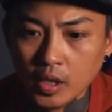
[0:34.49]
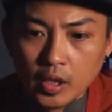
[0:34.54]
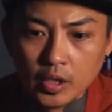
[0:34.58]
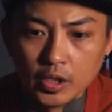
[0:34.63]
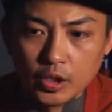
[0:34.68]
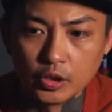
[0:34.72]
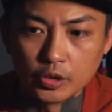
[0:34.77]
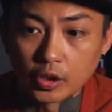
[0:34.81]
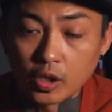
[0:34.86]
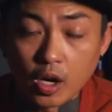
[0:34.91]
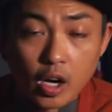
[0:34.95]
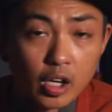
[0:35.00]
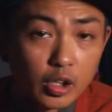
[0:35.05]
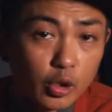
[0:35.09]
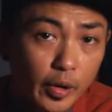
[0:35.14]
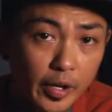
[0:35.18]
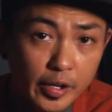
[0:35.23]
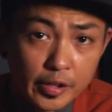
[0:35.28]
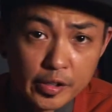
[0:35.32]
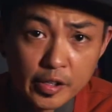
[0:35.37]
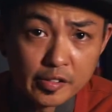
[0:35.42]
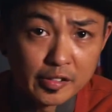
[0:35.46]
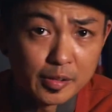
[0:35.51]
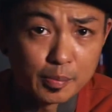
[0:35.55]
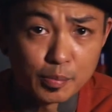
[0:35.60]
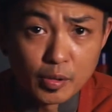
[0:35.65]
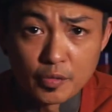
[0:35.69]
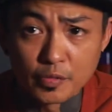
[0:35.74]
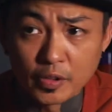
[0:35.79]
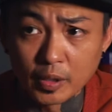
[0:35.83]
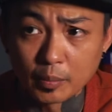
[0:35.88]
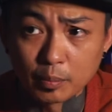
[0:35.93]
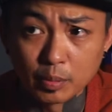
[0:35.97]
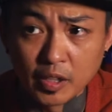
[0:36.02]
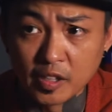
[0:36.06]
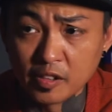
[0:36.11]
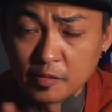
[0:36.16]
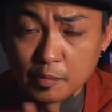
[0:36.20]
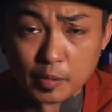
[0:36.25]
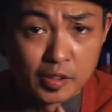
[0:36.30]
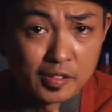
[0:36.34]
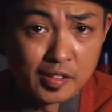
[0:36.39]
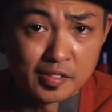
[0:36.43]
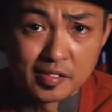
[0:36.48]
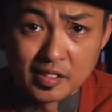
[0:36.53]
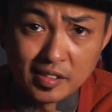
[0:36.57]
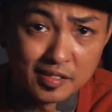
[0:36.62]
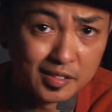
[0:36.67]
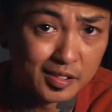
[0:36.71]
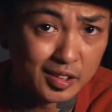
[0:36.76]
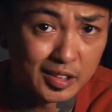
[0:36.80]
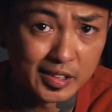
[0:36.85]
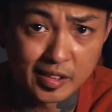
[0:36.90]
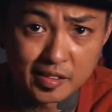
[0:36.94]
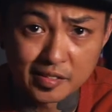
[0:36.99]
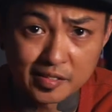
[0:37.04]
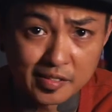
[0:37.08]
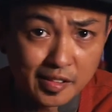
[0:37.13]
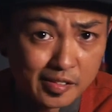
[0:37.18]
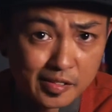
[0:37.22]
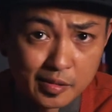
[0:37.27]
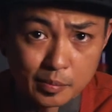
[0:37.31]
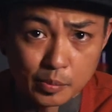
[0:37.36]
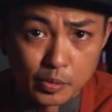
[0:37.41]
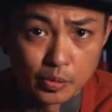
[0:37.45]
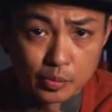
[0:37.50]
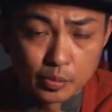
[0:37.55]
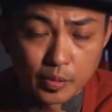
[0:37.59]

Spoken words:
You know, the cargo area is a perfect place because it's easily accessible,